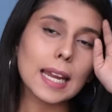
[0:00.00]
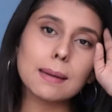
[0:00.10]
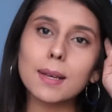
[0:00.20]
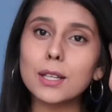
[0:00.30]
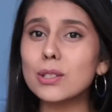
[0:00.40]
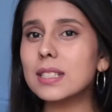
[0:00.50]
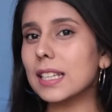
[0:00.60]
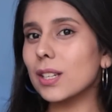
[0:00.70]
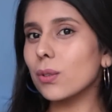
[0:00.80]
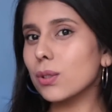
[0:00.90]
It makes your
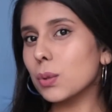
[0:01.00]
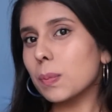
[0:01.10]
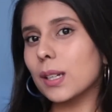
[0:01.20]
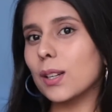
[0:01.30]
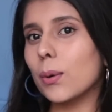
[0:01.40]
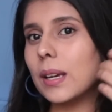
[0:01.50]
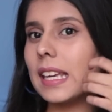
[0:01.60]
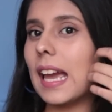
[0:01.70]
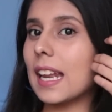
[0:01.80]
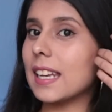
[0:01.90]
skin look super
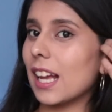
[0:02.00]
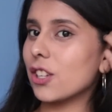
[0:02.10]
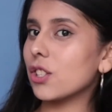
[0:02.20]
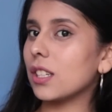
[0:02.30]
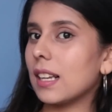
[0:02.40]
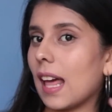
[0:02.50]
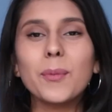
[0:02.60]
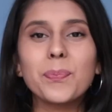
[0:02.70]
glowy and natural.